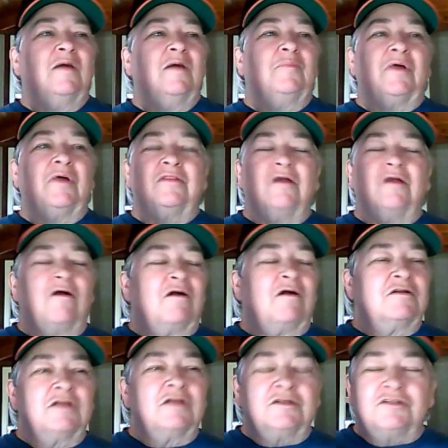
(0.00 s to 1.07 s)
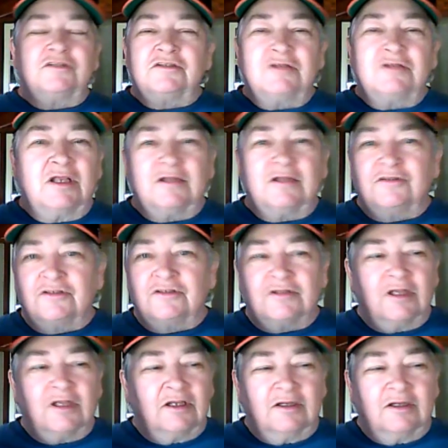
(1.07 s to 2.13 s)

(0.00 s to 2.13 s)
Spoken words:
But there are, it just